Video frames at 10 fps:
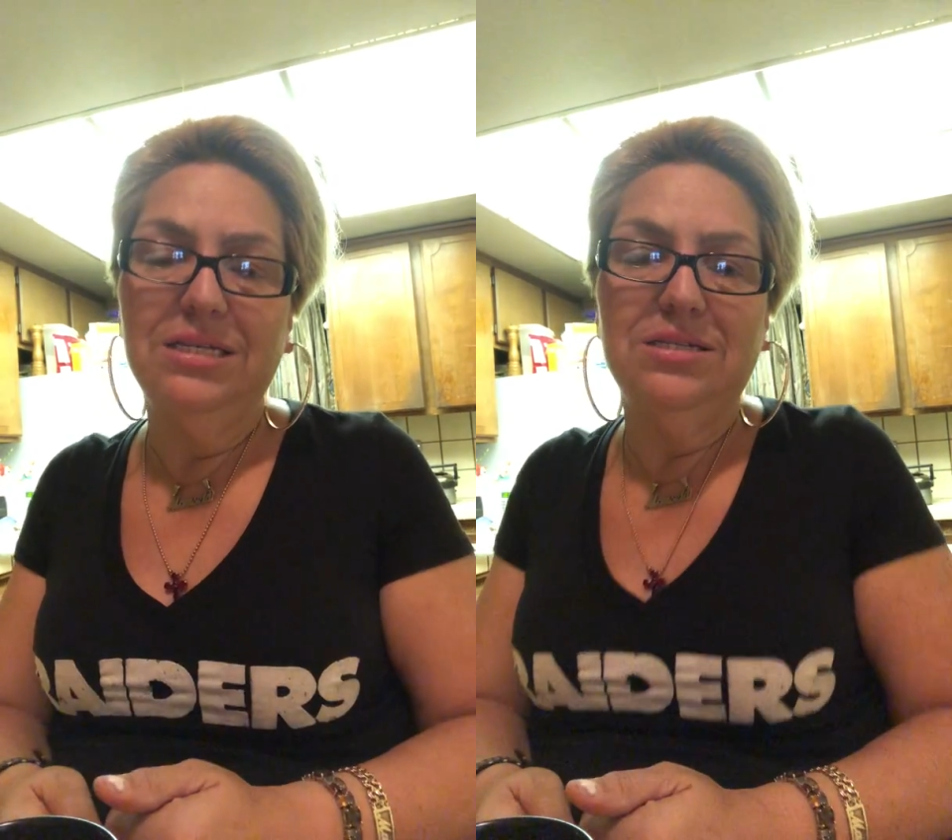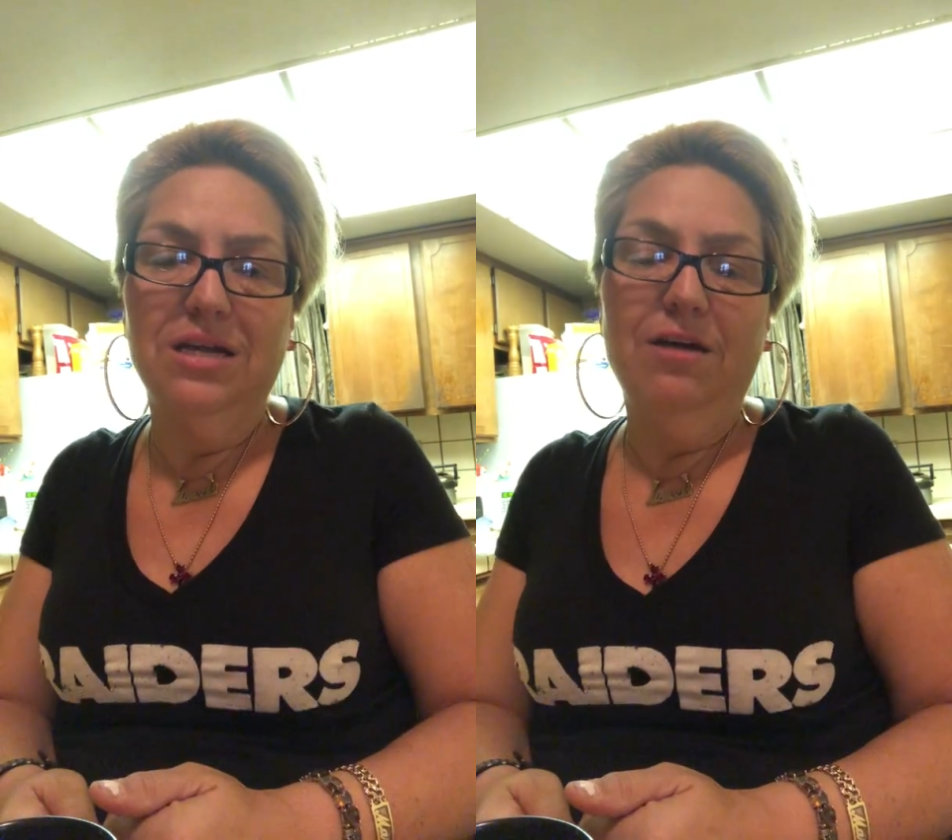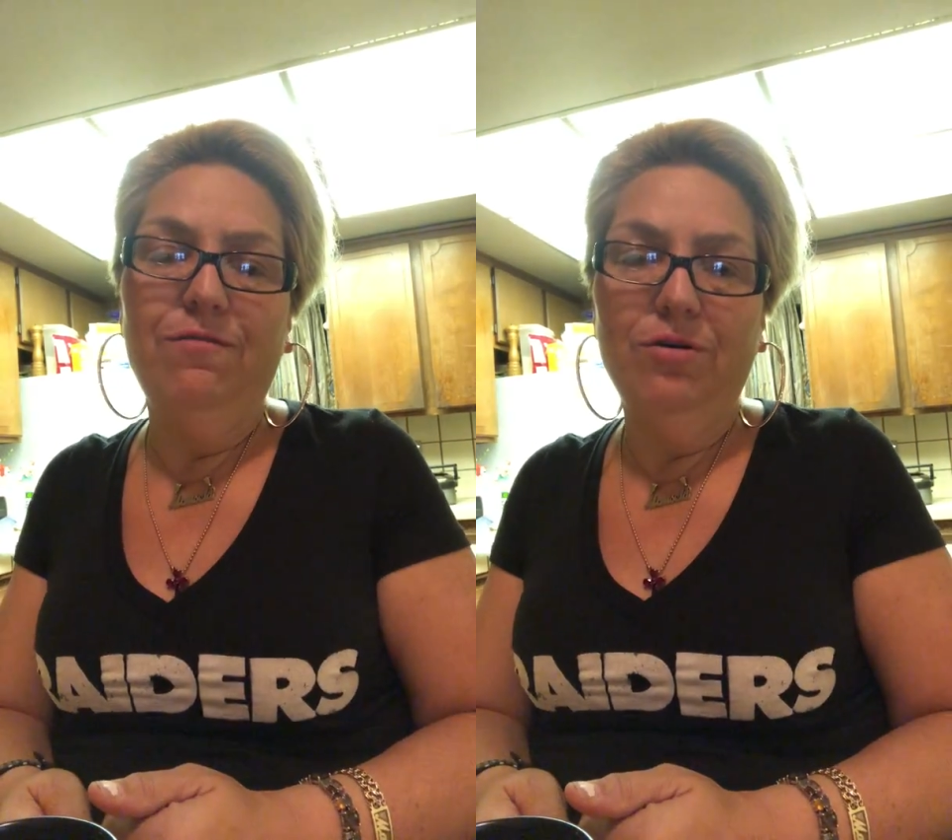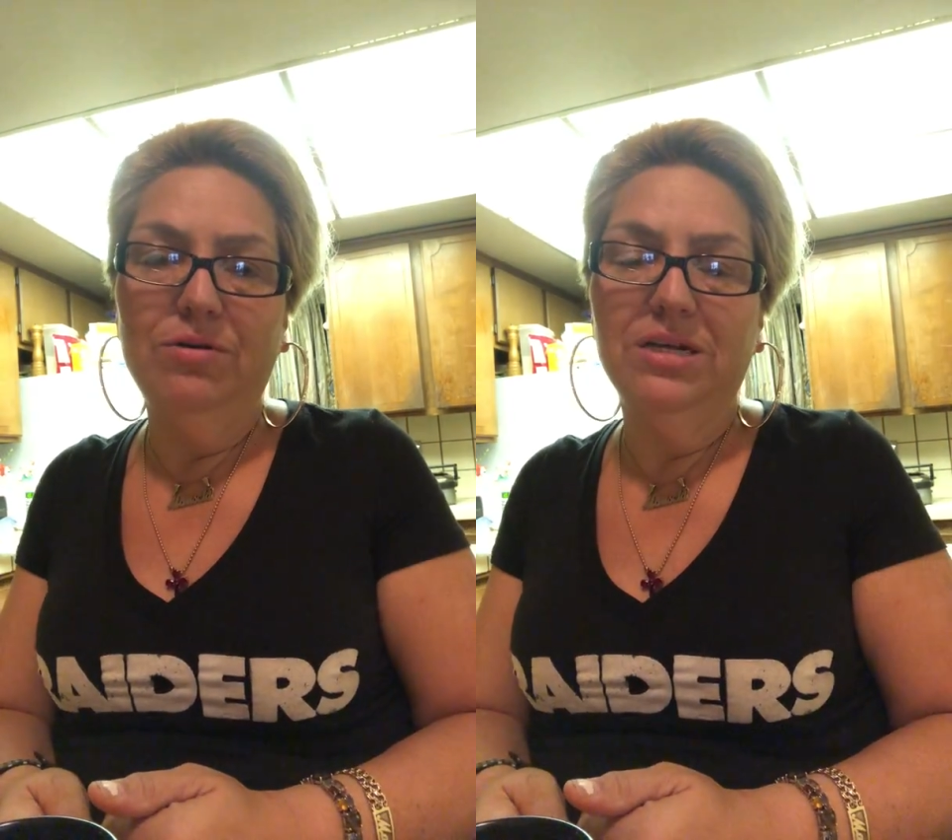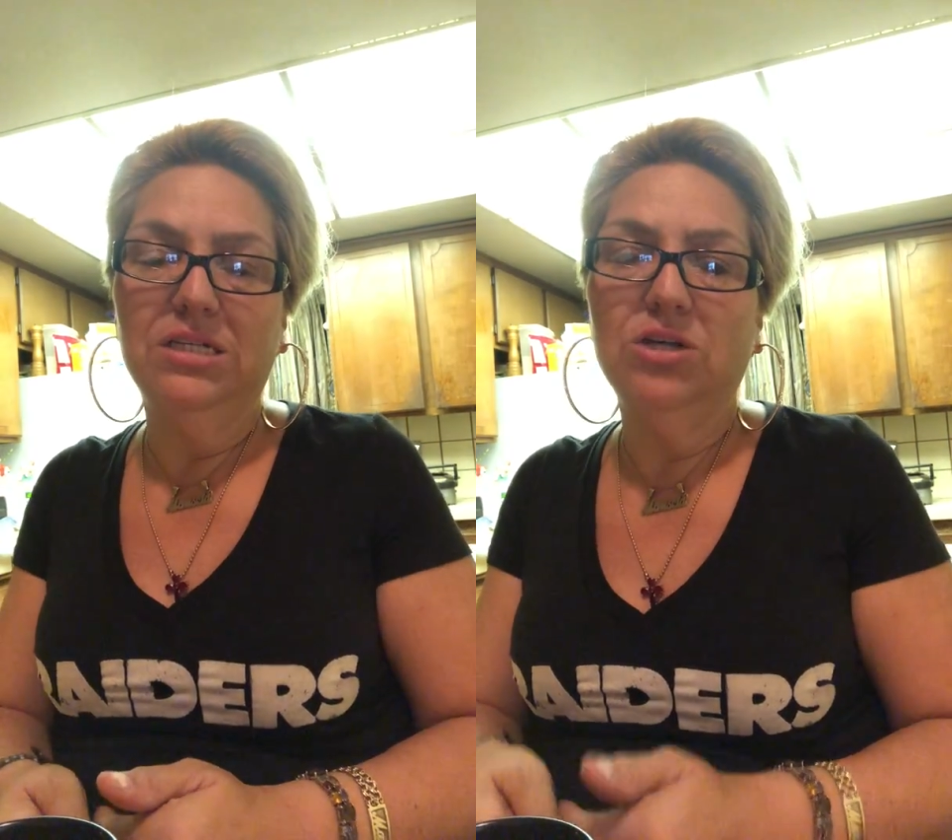
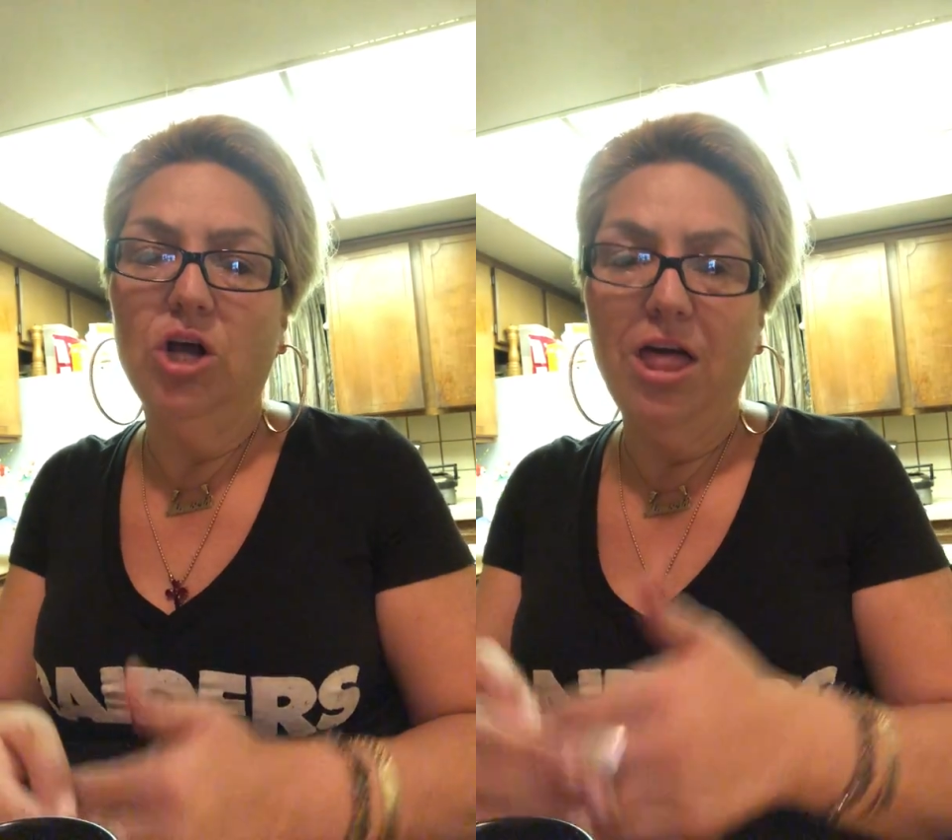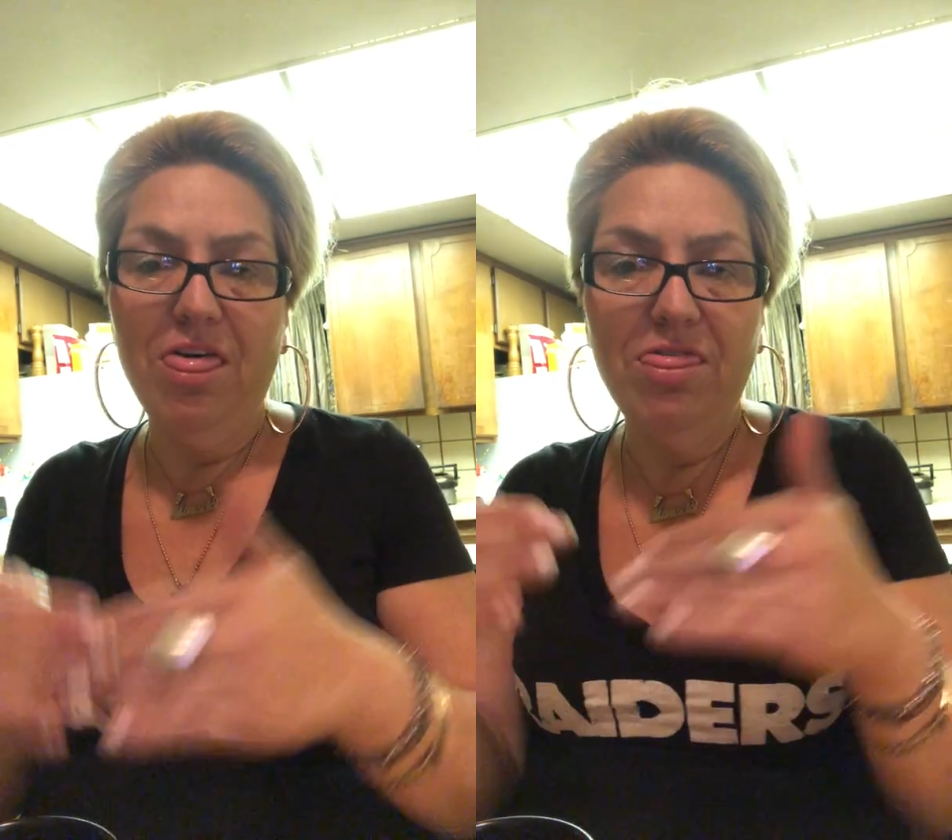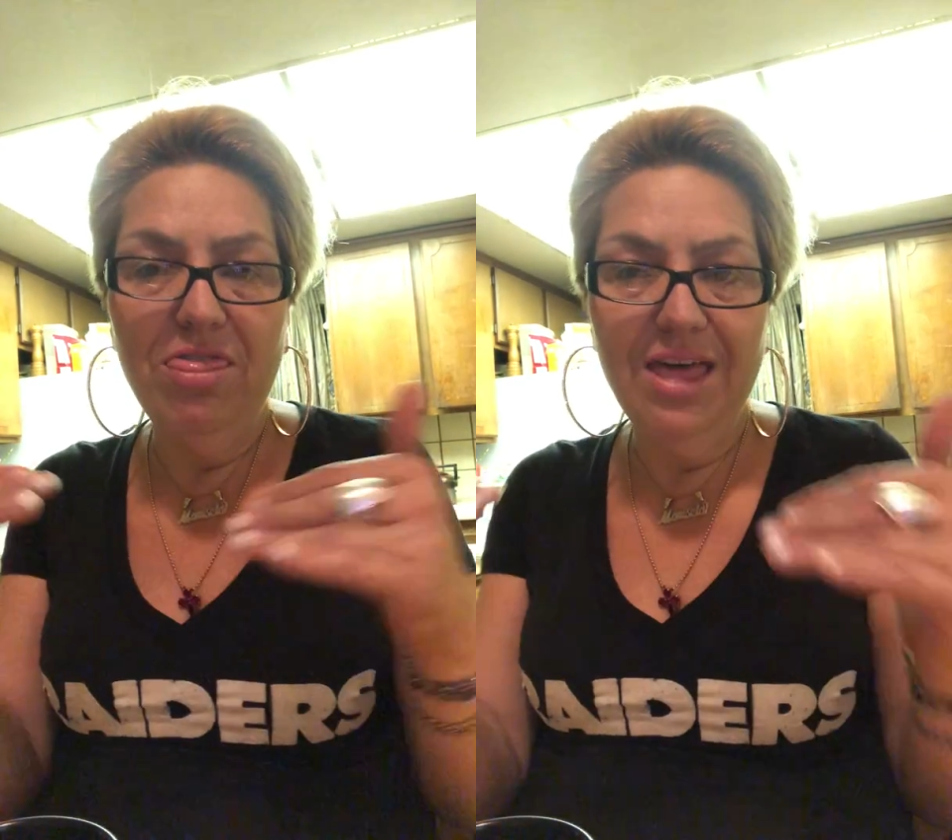focus on.